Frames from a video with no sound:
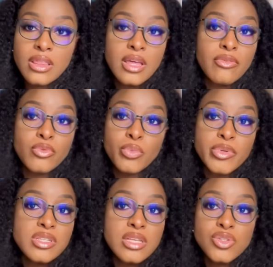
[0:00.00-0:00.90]
their full
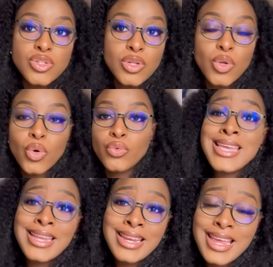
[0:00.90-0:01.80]
potential or
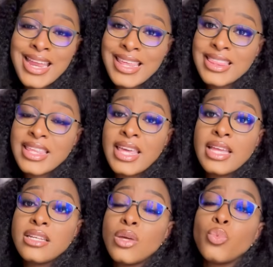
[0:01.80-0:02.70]
attaining
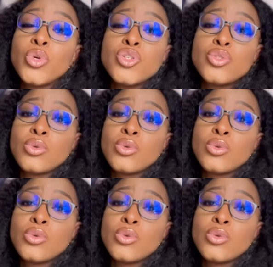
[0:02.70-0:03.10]
anything they wish